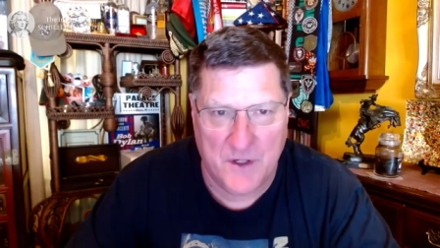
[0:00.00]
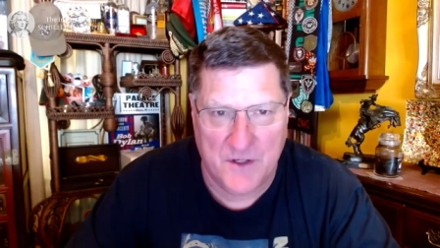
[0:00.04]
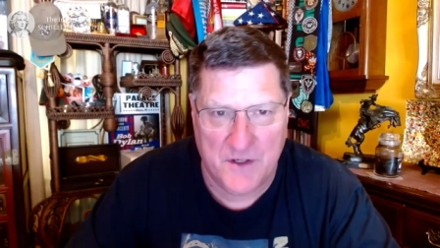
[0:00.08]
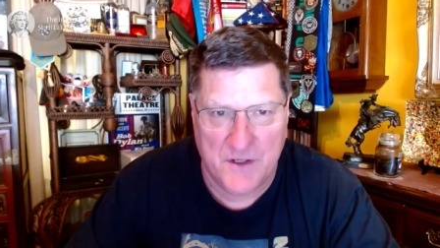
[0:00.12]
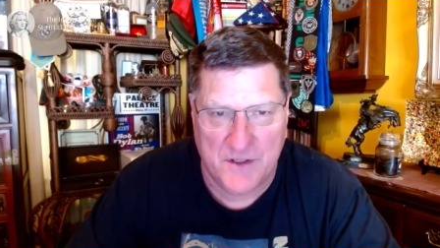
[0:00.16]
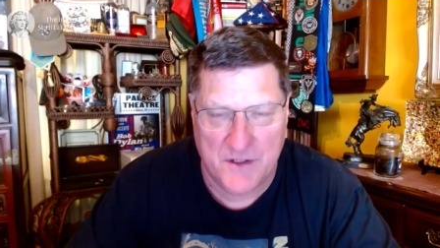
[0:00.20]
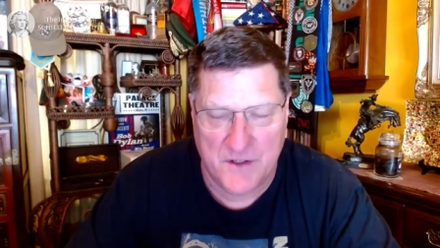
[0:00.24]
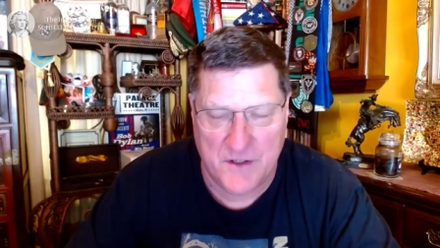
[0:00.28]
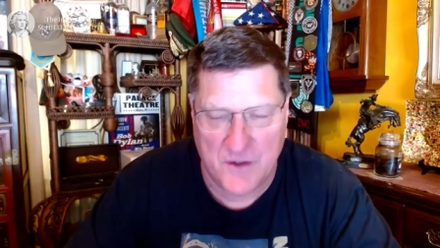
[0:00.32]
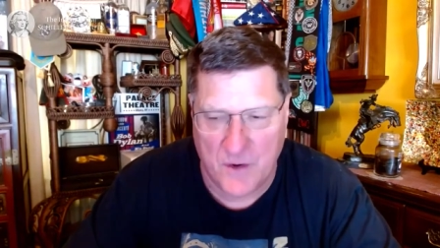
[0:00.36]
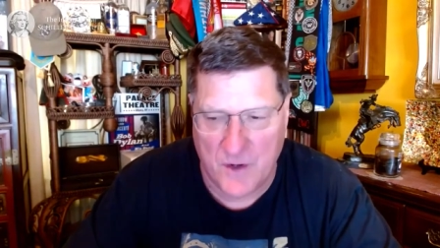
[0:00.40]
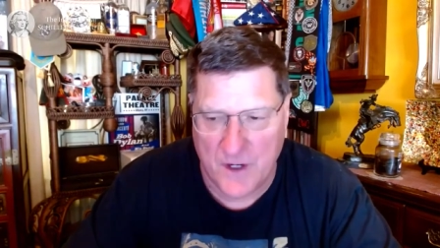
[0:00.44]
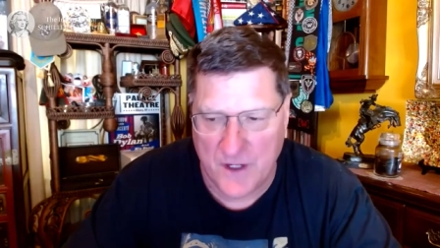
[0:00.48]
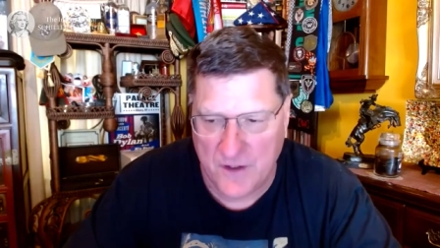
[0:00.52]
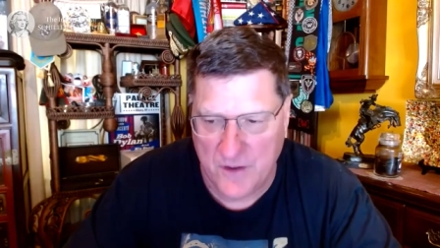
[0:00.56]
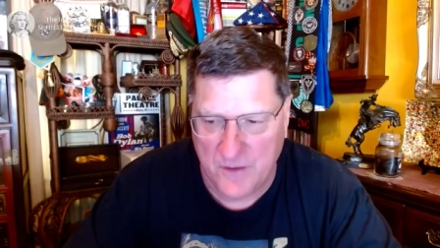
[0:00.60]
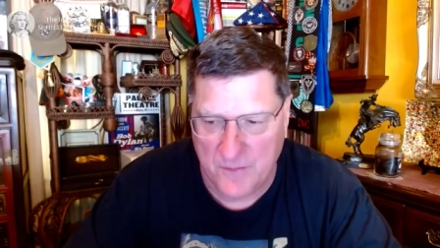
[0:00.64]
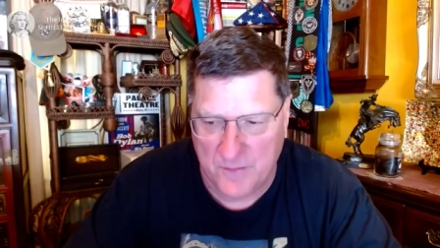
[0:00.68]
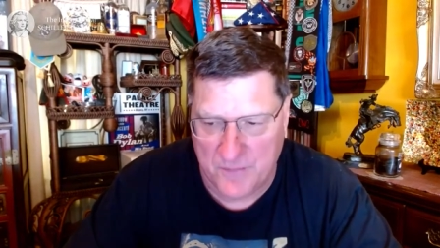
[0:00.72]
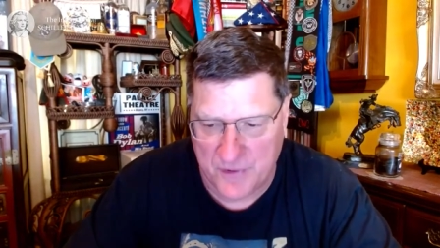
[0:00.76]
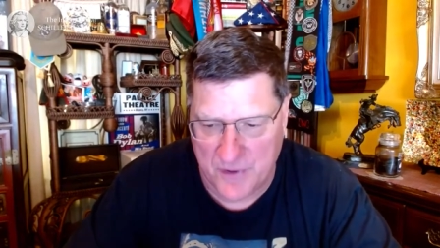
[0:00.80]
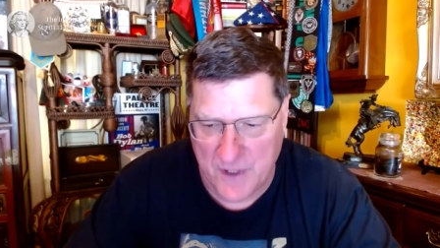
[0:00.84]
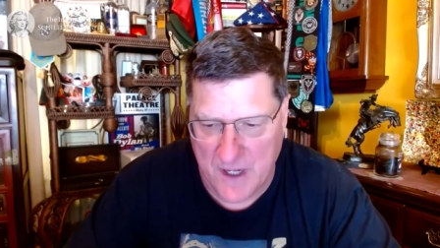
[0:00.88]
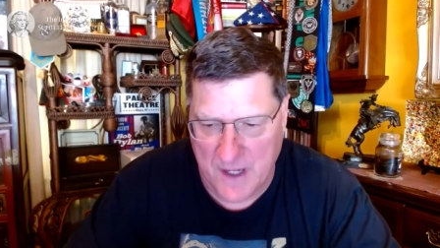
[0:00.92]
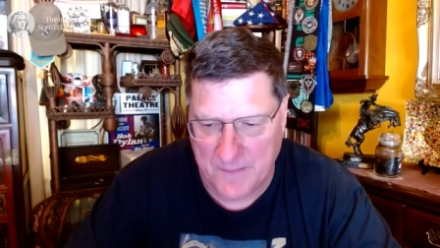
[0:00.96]
which is going
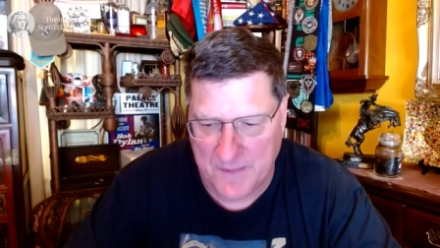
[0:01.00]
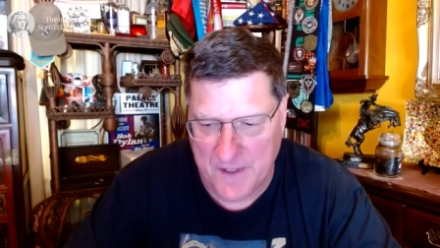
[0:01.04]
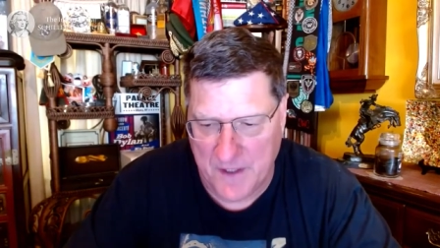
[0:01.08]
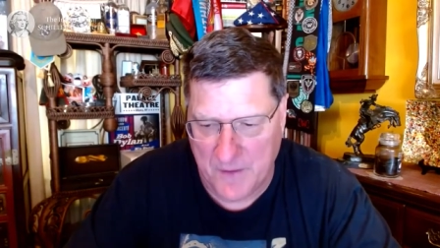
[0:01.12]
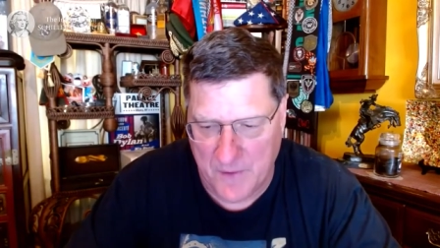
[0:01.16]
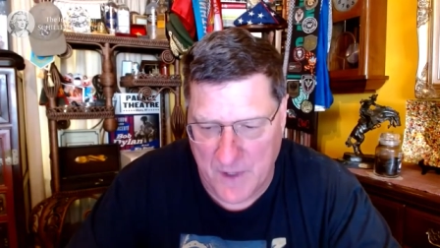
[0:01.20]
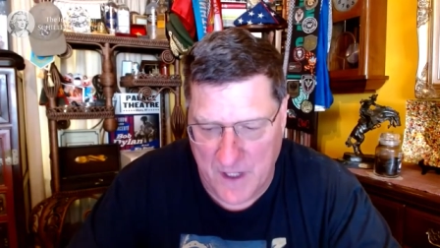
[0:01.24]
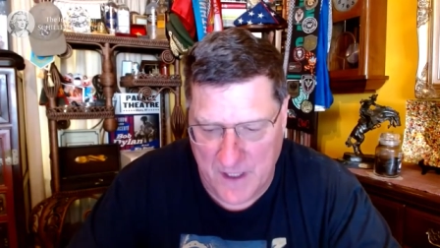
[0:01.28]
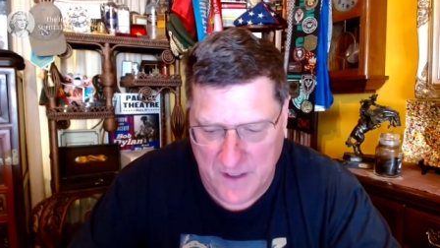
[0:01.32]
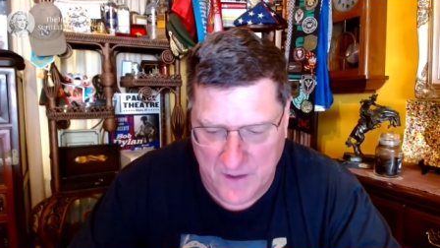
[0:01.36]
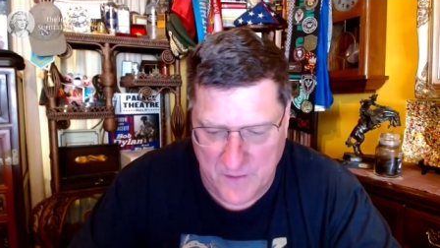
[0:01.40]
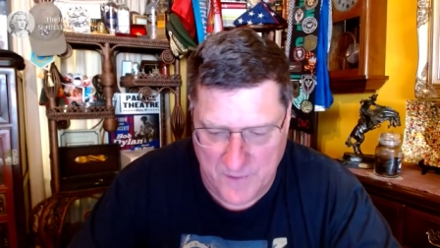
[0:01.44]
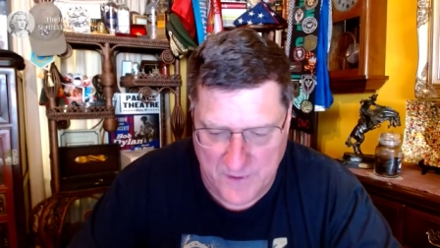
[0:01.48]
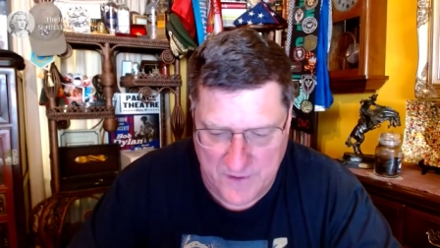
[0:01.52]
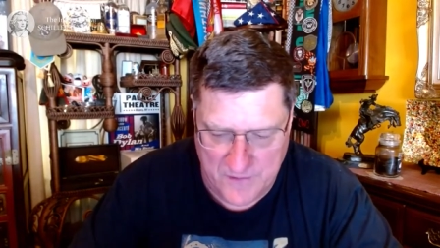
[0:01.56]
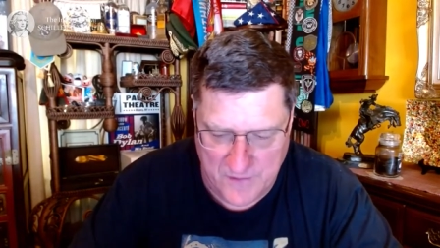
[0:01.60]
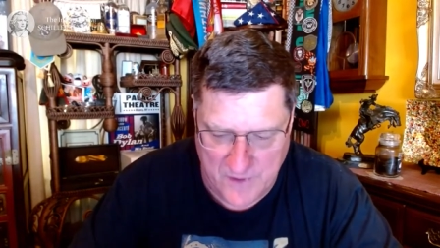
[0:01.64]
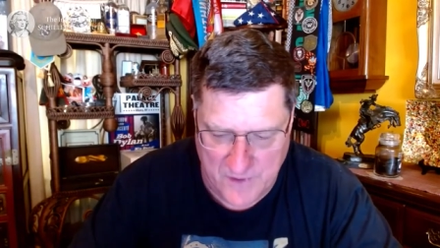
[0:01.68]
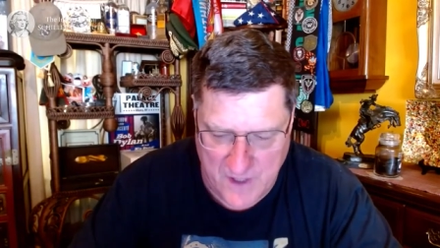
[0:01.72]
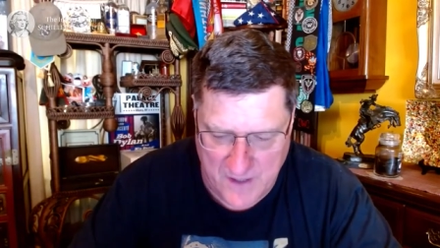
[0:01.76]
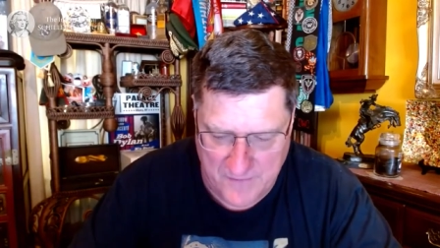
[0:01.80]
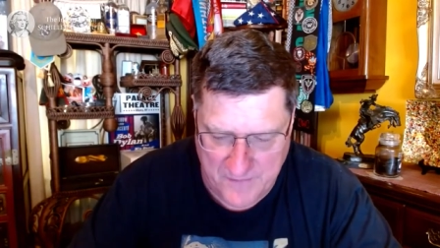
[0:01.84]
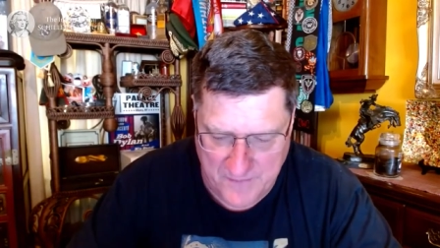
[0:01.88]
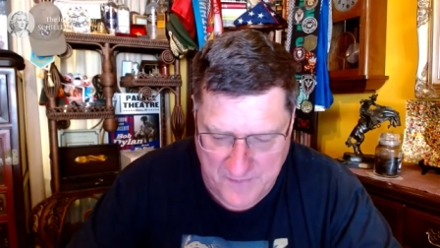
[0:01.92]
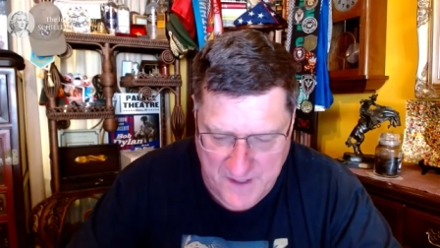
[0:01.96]
to prompt Iran to
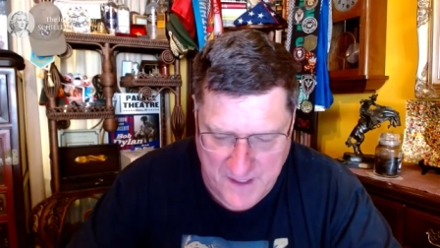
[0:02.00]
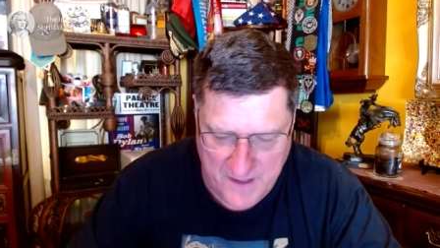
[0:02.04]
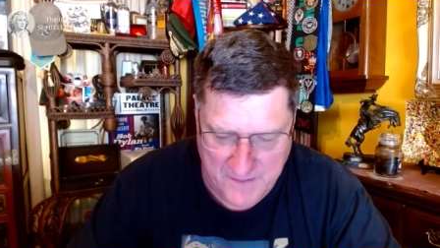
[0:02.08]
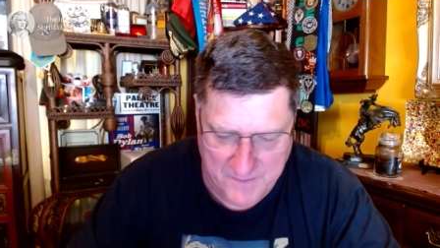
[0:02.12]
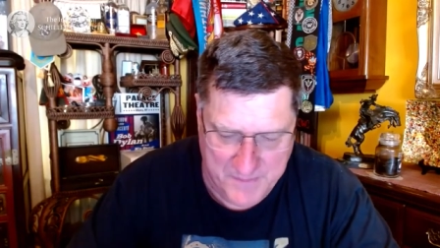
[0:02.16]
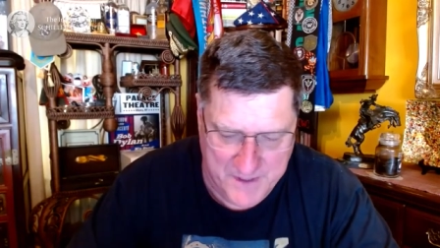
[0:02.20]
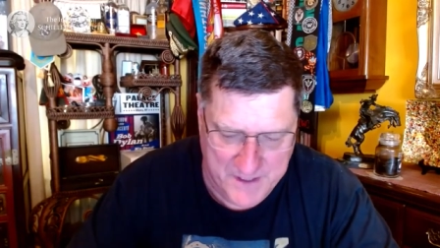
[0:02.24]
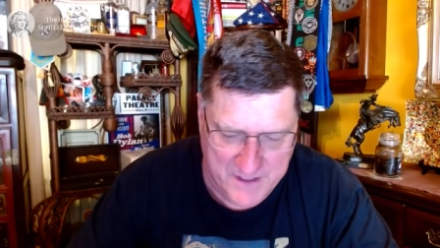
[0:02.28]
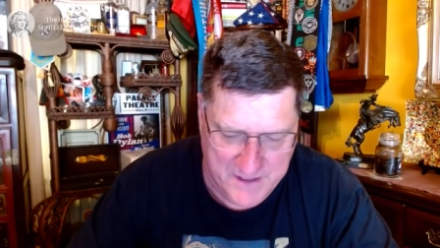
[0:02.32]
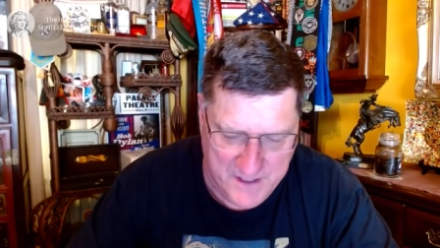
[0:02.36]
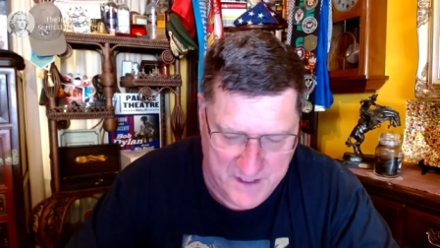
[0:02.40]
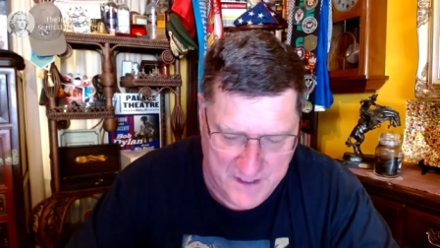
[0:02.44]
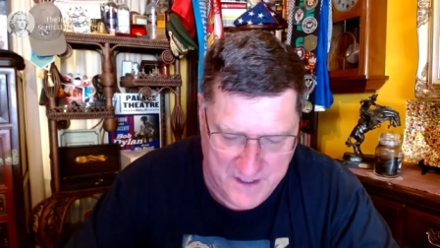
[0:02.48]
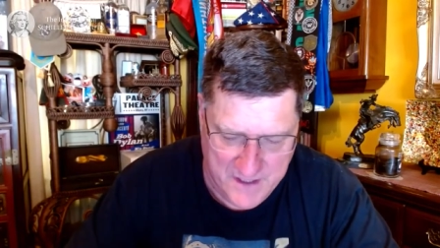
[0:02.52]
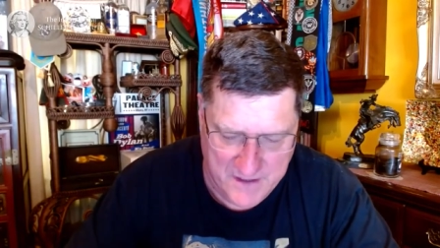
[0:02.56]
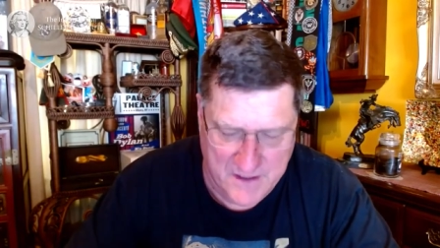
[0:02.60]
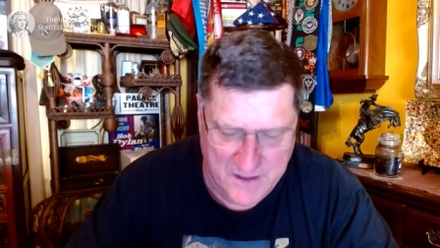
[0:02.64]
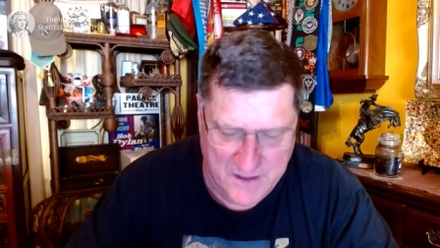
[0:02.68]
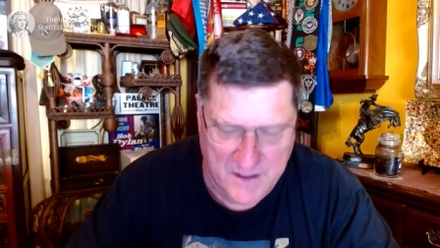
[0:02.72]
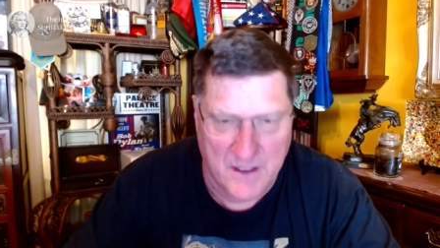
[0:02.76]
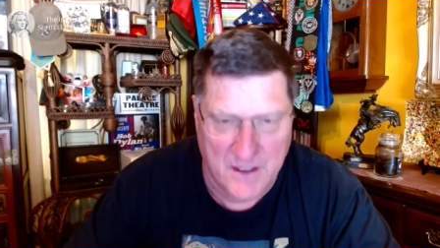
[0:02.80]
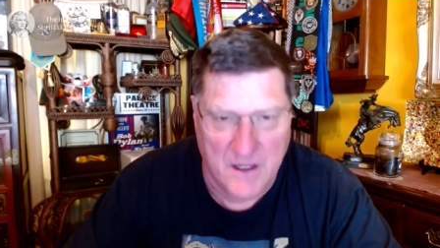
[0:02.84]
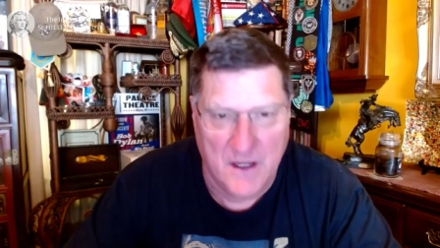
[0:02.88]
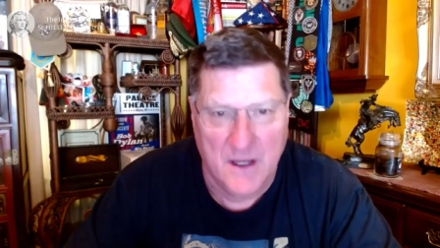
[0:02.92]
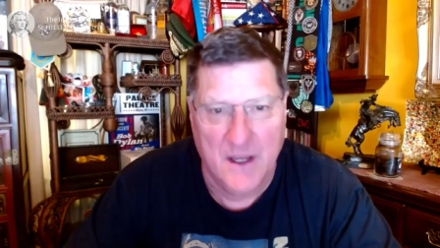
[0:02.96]
withdraw from the NPT
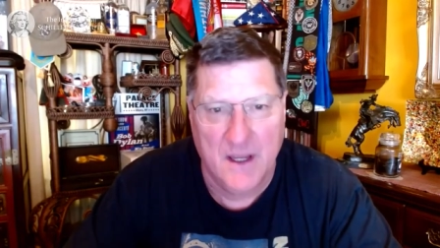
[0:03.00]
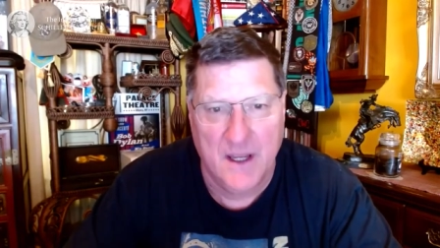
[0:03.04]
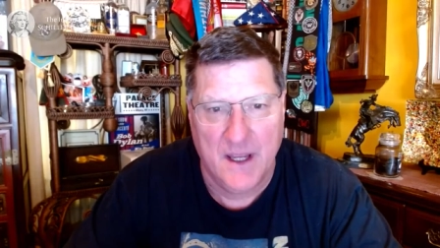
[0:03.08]
and